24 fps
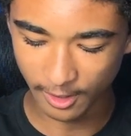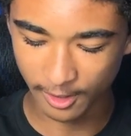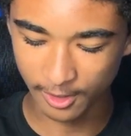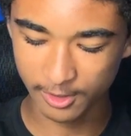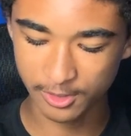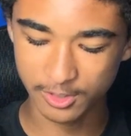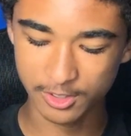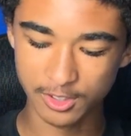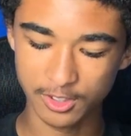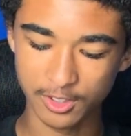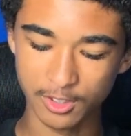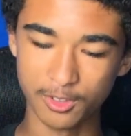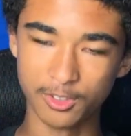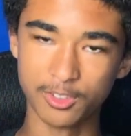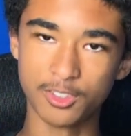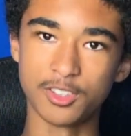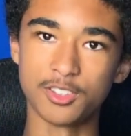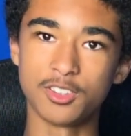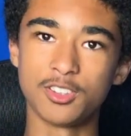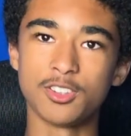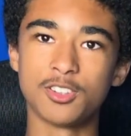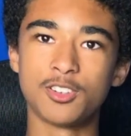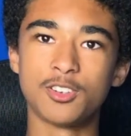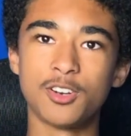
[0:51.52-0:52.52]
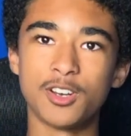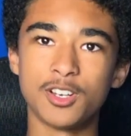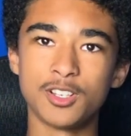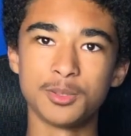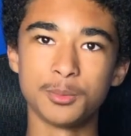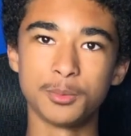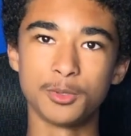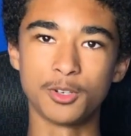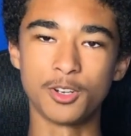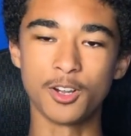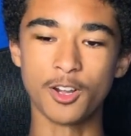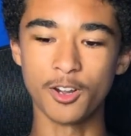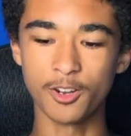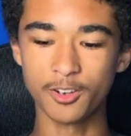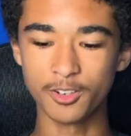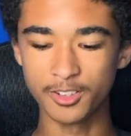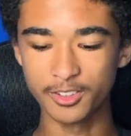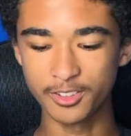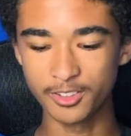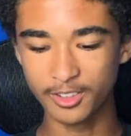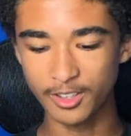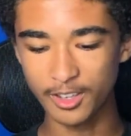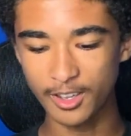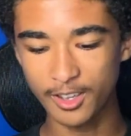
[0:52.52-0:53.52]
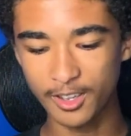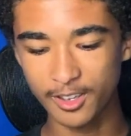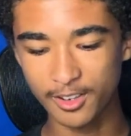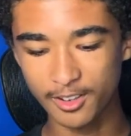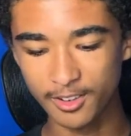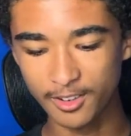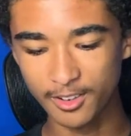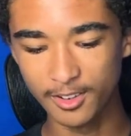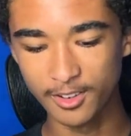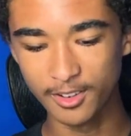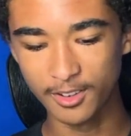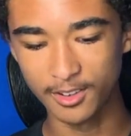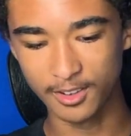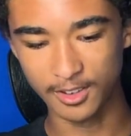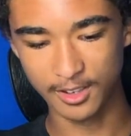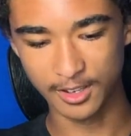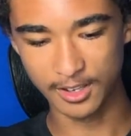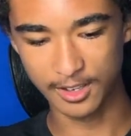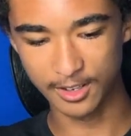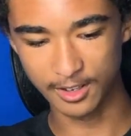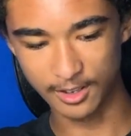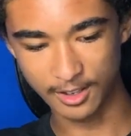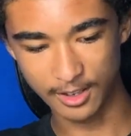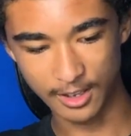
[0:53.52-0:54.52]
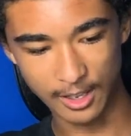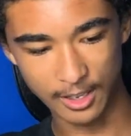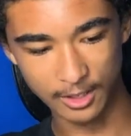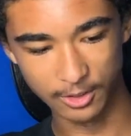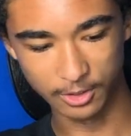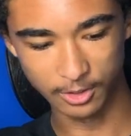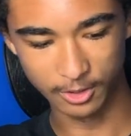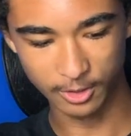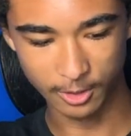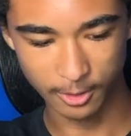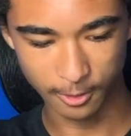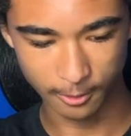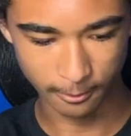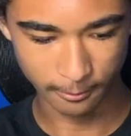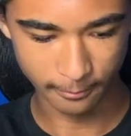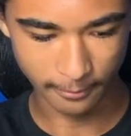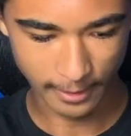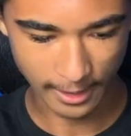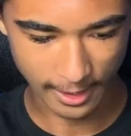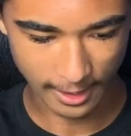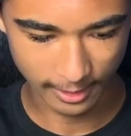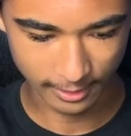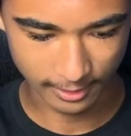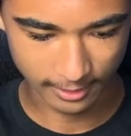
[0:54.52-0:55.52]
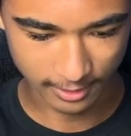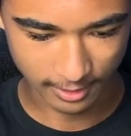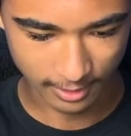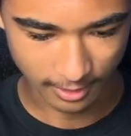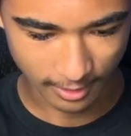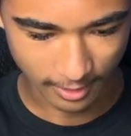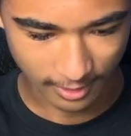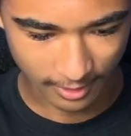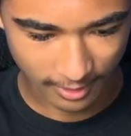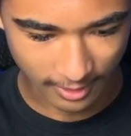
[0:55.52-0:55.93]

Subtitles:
Shows the collectible card inside, and it has a little fact.